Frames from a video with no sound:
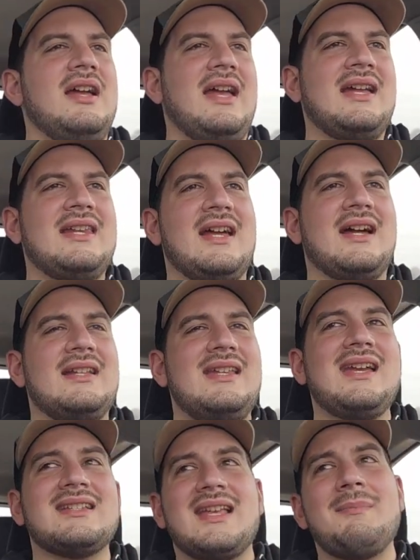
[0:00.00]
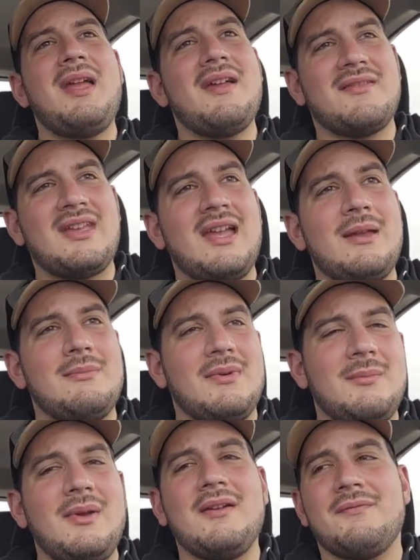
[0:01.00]
And uh, yes, I may have came,
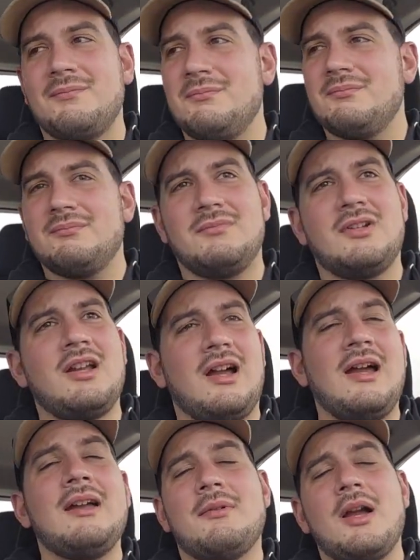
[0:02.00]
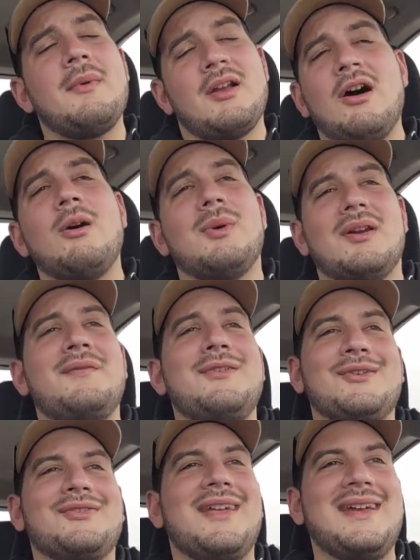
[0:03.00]
I may have, I am coming home with a
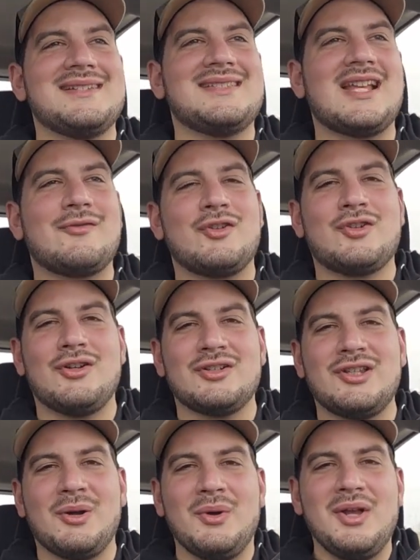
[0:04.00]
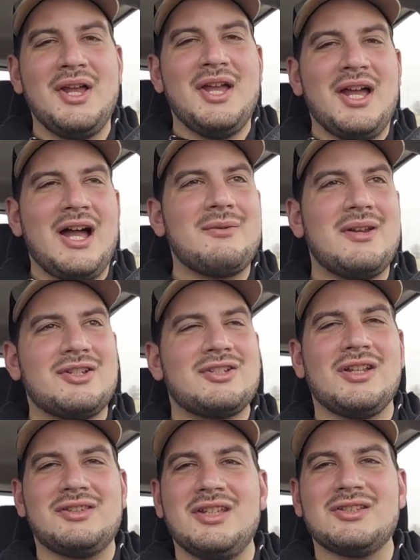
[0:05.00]
few things, that's for sure. So I'm going to
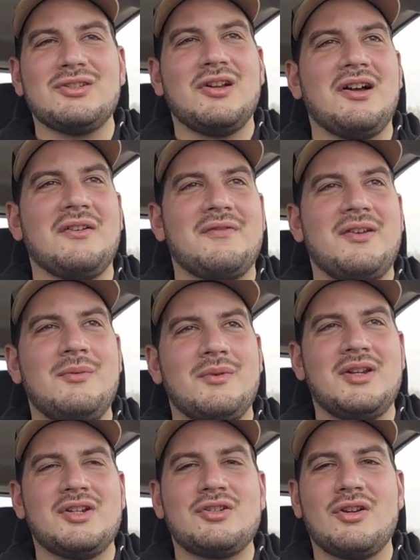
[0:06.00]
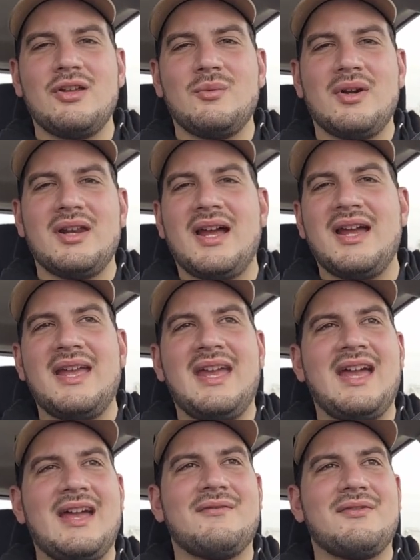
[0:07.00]
shut this off and I'm going to show you what I
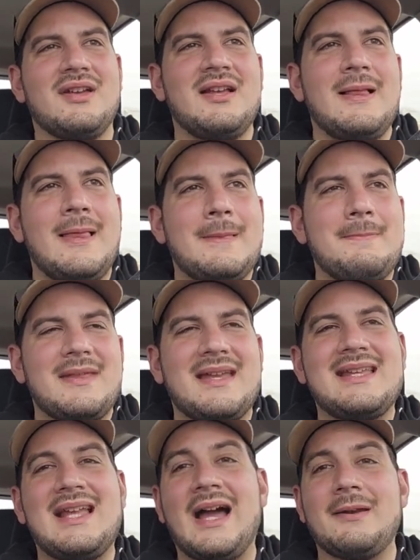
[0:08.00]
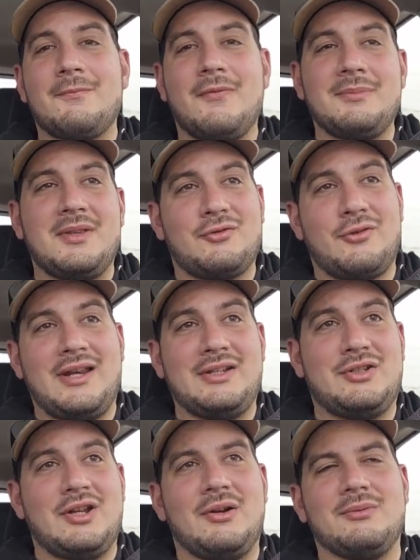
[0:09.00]
have got from the
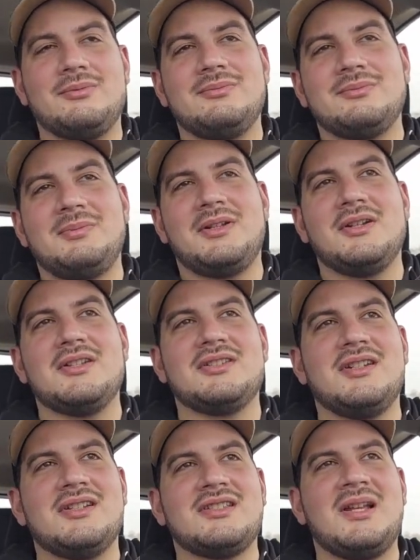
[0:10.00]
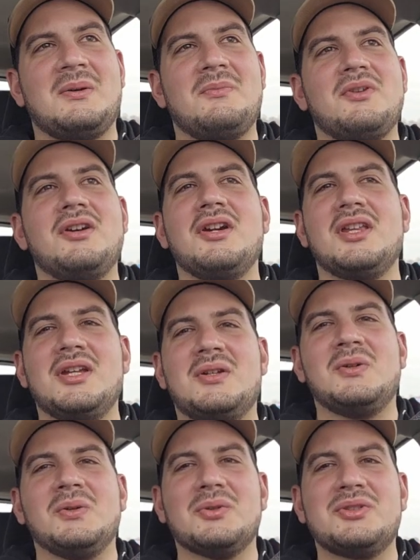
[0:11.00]
train show because there's some really
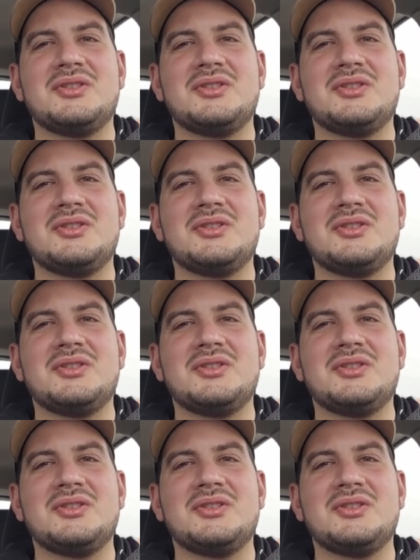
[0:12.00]
cool